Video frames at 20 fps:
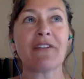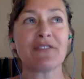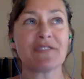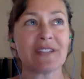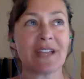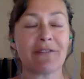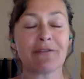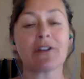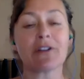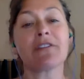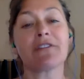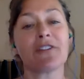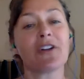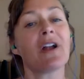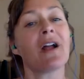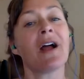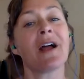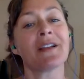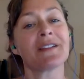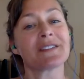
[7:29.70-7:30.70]
lifesaver
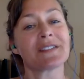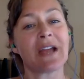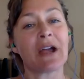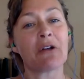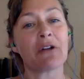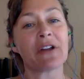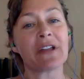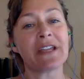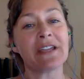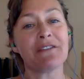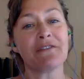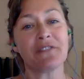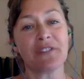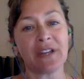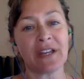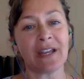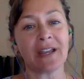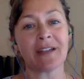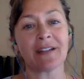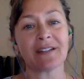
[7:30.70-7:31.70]
for us. Our
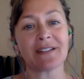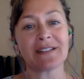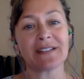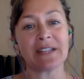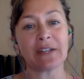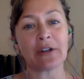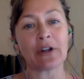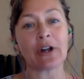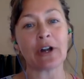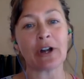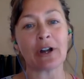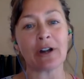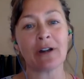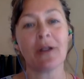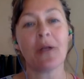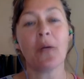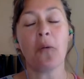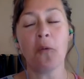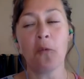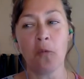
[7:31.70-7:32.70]
evening
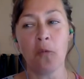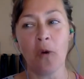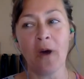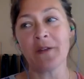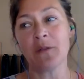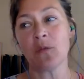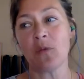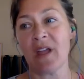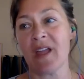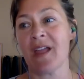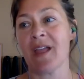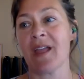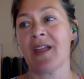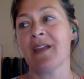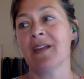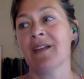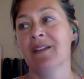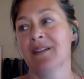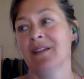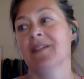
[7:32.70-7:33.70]
dinner, one
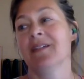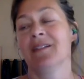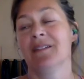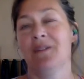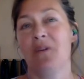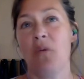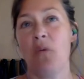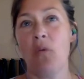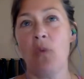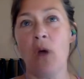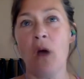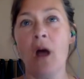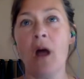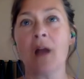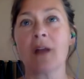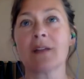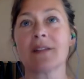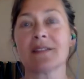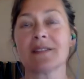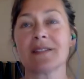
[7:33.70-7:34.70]
way
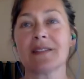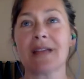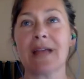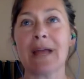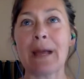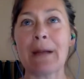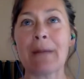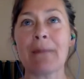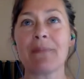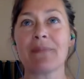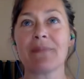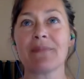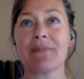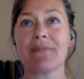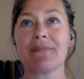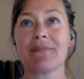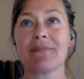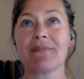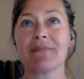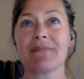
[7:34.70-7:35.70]
walks. Um,
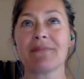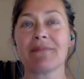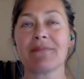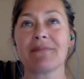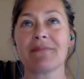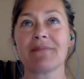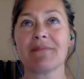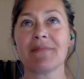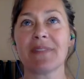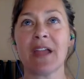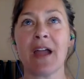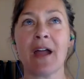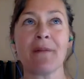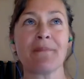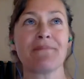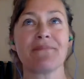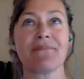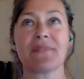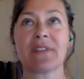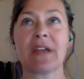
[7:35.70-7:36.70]

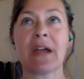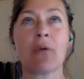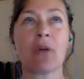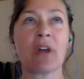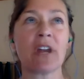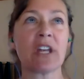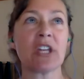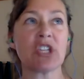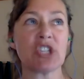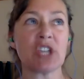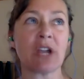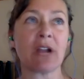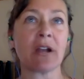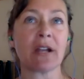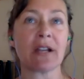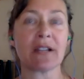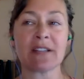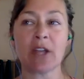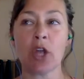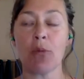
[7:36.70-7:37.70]
yeah, I wanted to
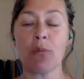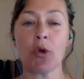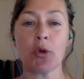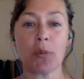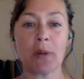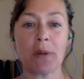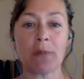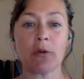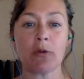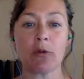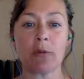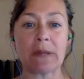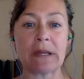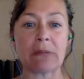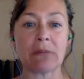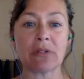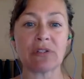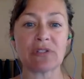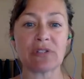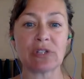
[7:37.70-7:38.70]
share it because I hope more people will
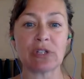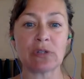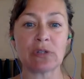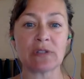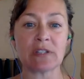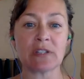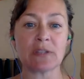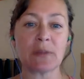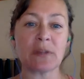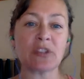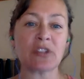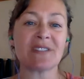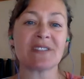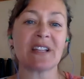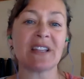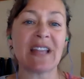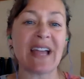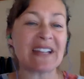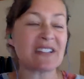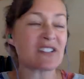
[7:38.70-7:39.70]
be able to use it, especially
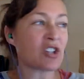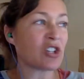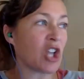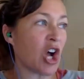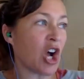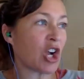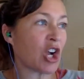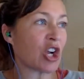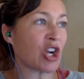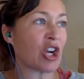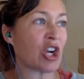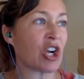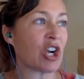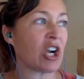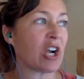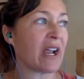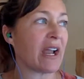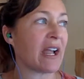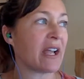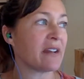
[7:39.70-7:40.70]
as the lights are
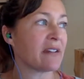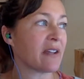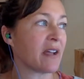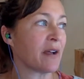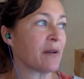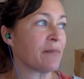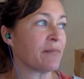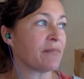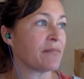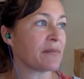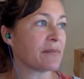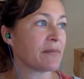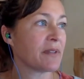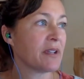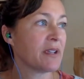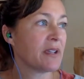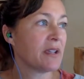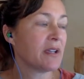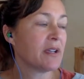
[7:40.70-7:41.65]
longer and um,